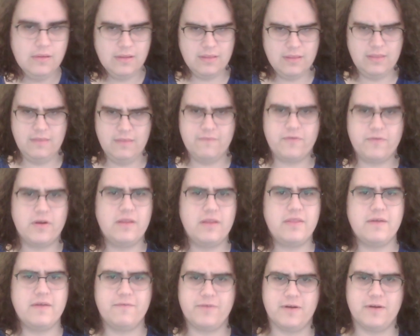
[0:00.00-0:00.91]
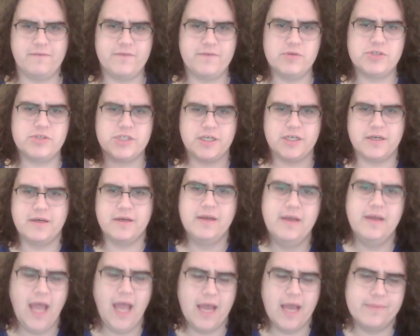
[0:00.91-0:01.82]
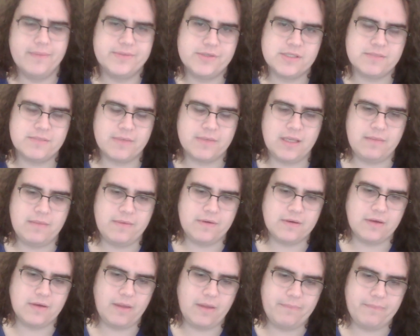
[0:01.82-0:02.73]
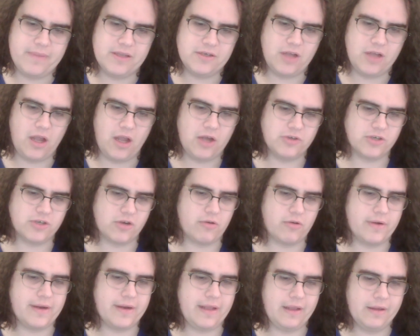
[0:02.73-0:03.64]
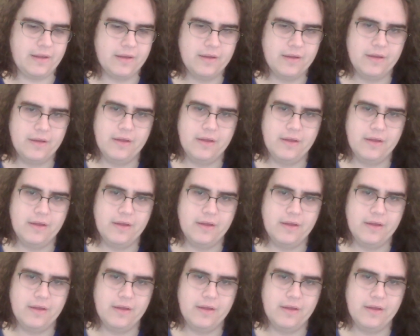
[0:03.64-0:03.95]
for the for future episodes I'm gonna be re be recording.